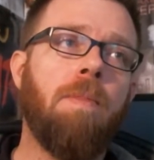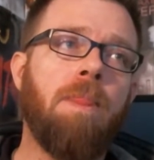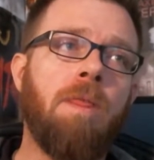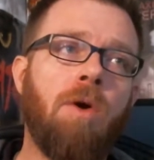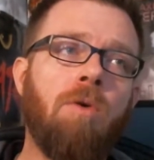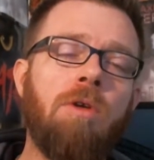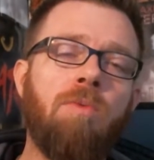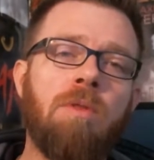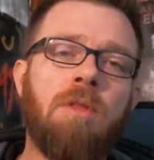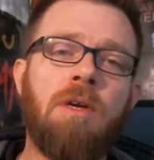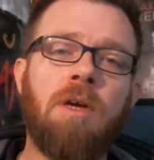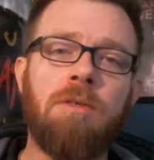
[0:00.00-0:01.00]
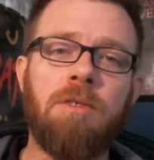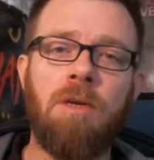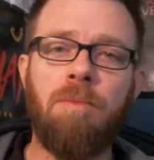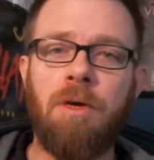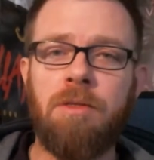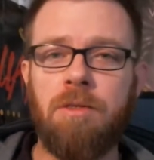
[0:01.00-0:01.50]
the only one thing I'll say
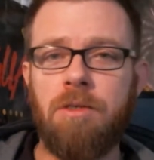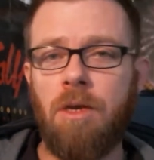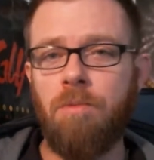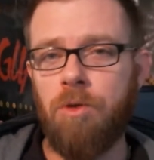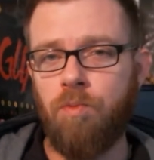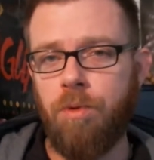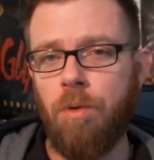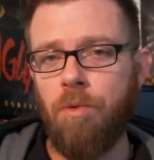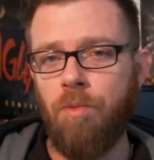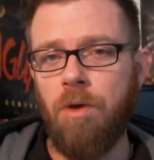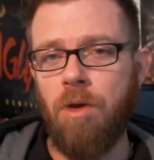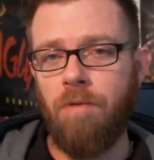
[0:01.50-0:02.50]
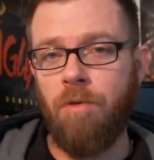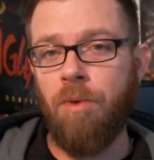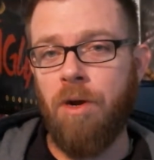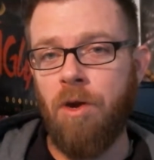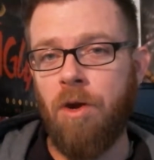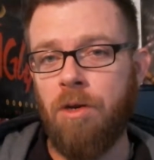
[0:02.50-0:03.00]
about this game is probably what
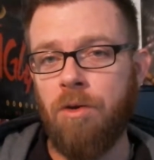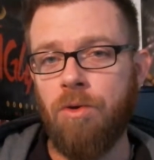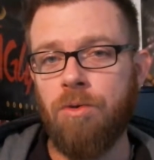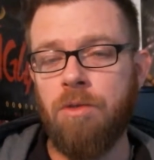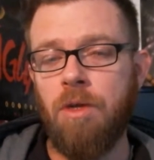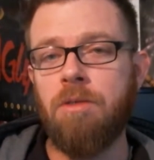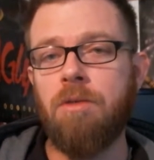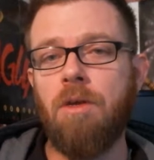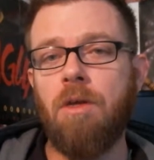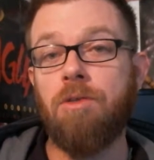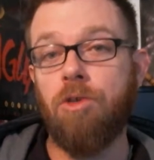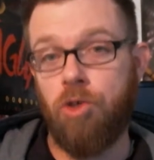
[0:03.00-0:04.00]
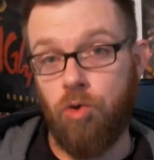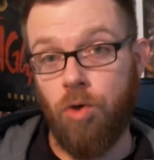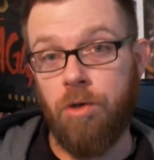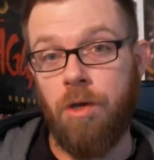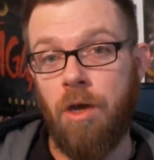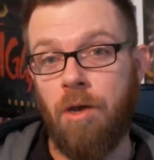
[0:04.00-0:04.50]
everybody already knows. It's a
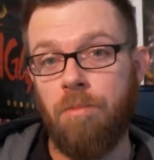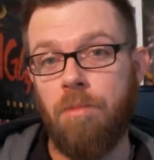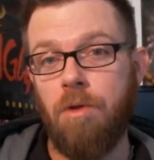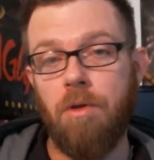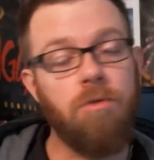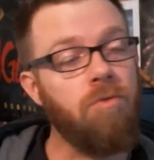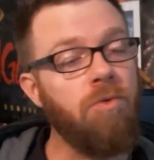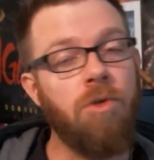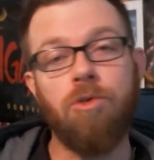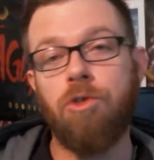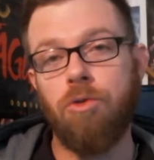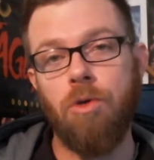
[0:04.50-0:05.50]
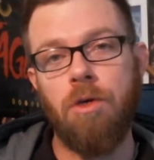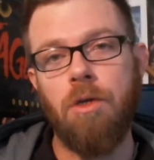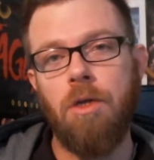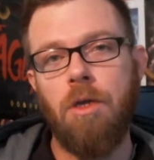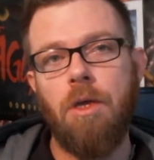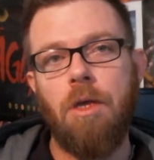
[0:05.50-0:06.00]
short game. It's a real short.
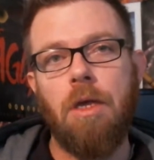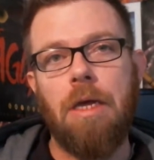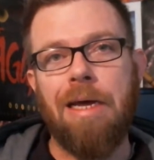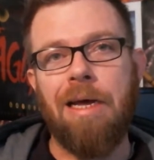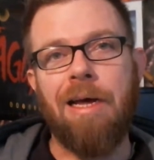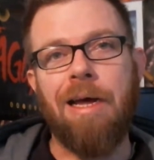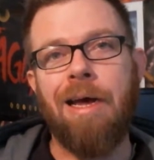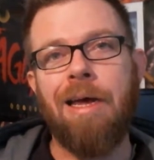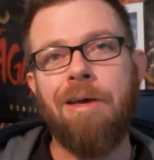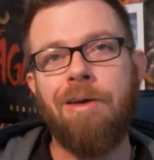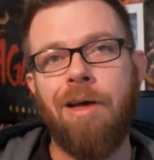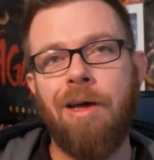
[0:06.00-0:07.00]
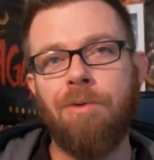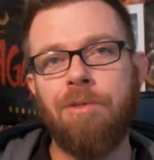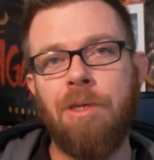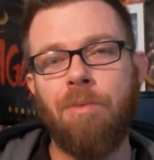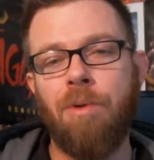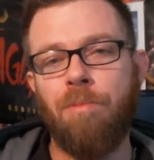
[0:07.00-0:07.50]
I
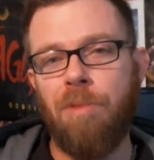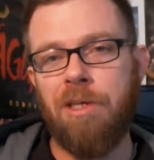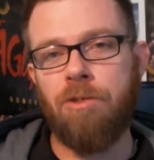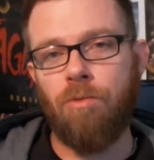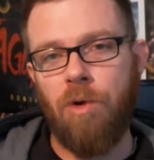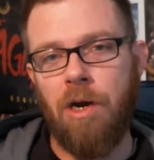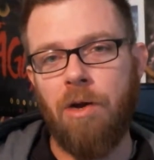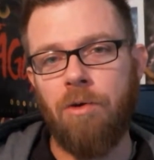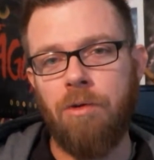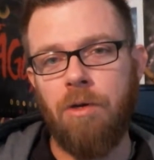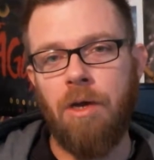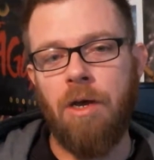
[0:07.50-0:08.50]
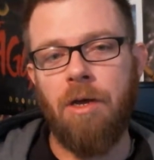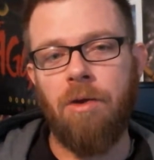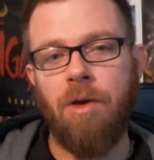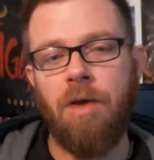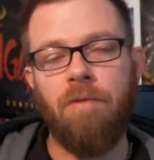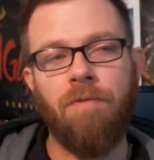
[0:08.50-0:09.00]
was able to mess around. I
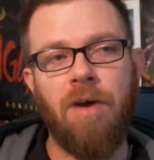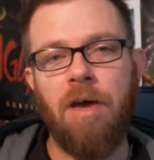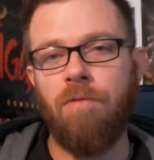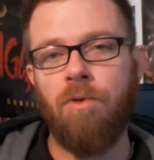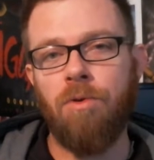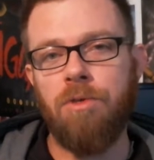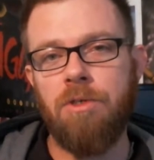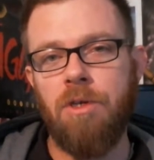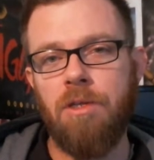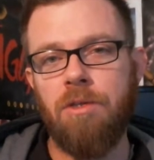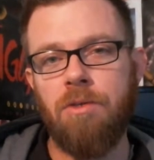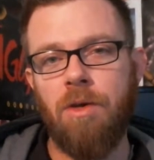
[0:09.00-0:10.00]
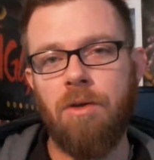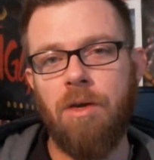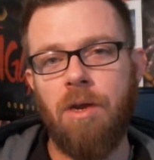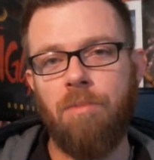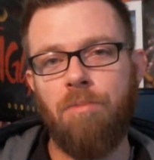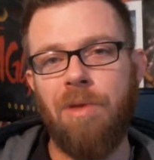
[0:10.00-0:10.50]
have a 5-year-old son, so I
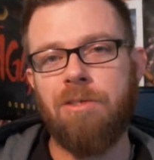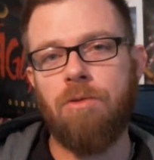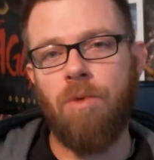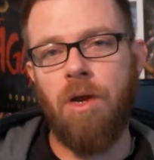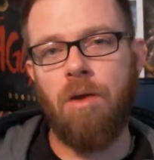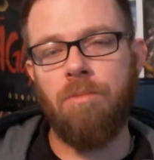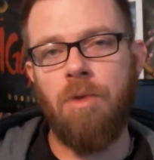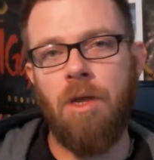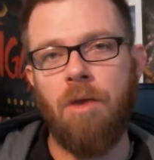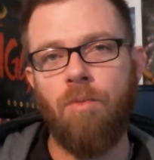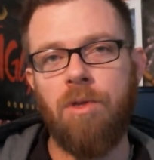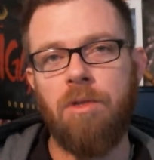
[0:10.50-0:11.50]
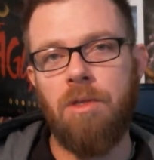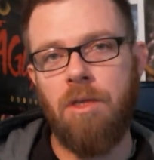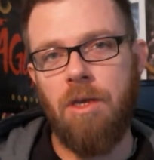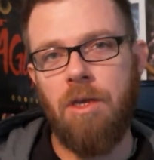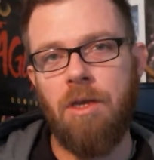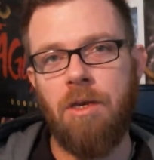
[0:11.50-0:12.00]
kind of mess around with the
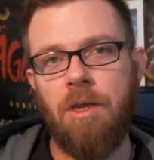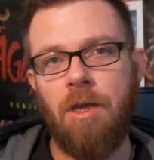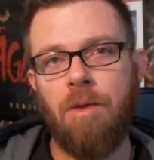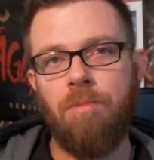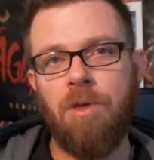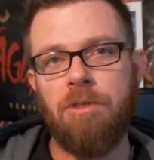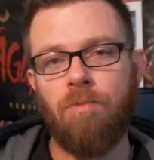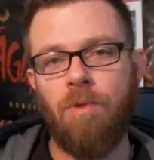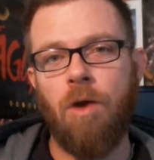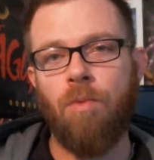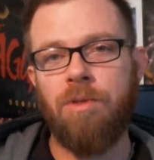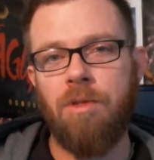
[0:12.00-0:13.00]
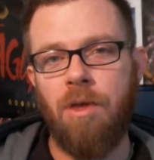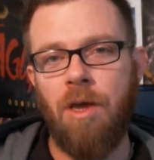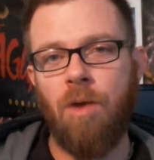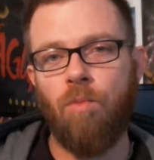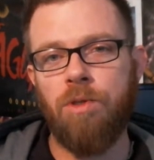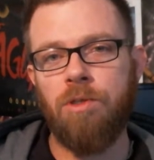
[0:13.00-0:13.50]
kid and mess around with the
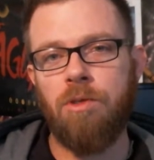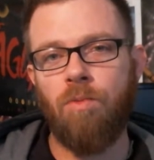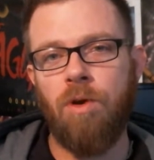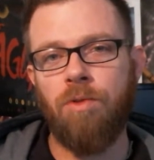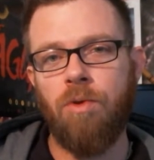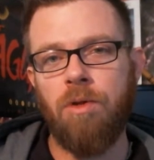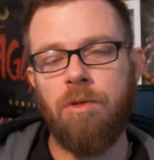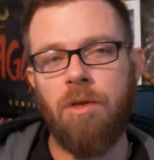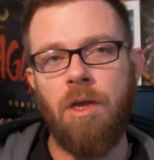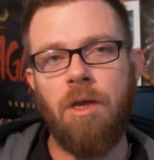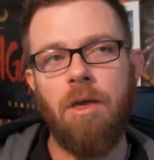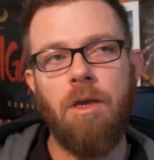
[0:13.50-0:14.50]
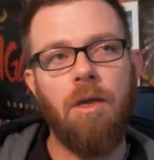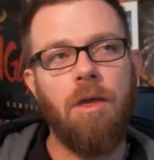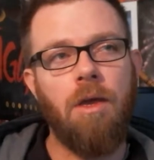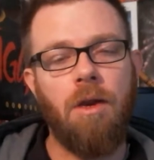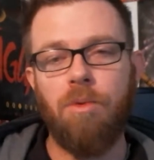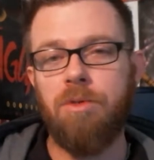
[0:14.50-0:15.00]
game once in a while throughout the day.
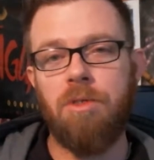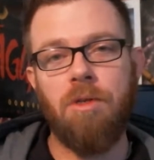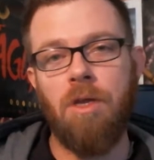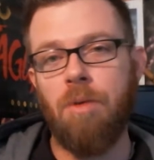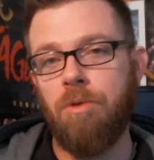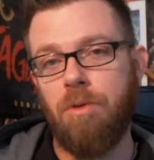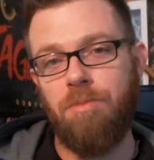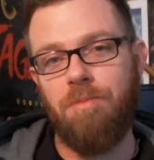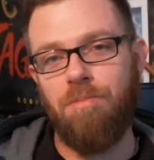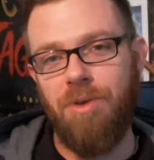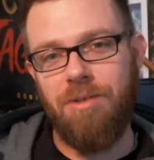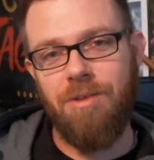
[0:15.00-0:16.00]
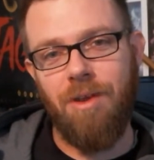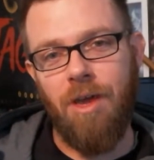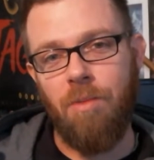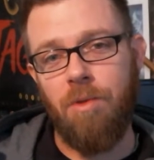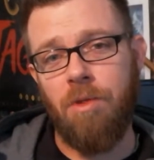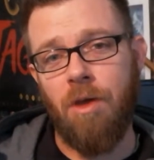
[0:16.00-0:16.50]
And I was still able to beat the
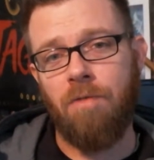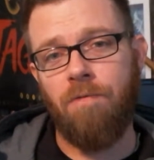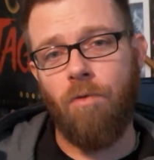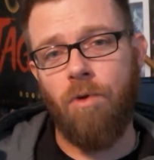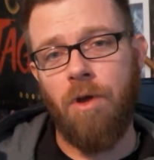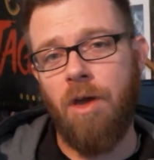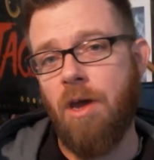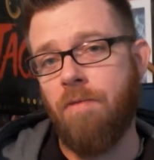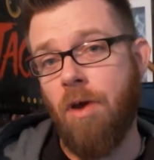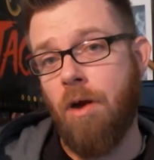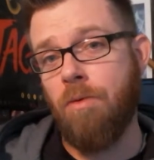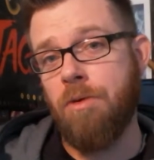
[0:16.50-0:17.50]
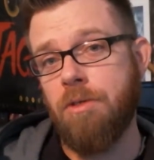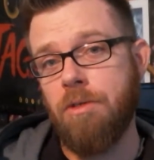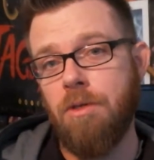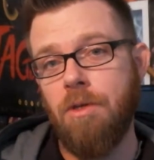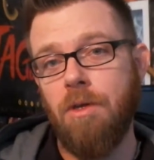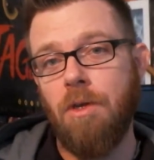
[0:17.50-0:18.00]
game in like 4.5 hours.
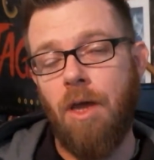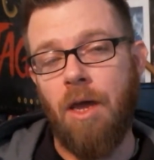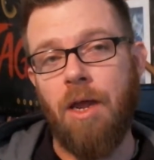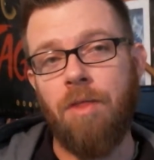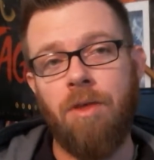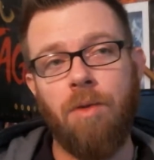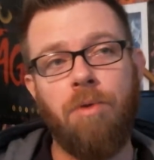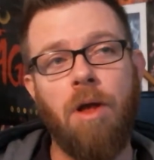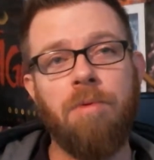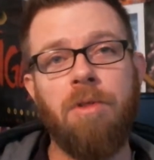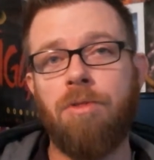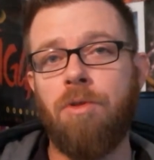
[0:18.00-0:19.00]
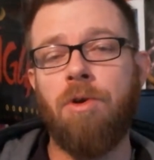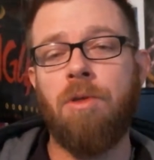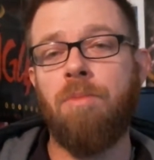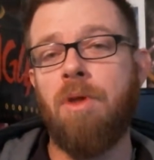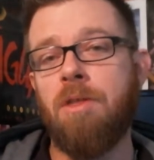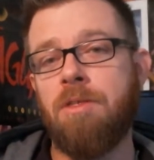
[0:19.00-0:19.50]
And I think probably
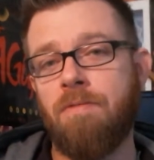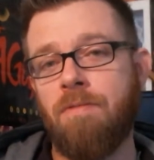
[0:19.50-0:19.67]
30 minutes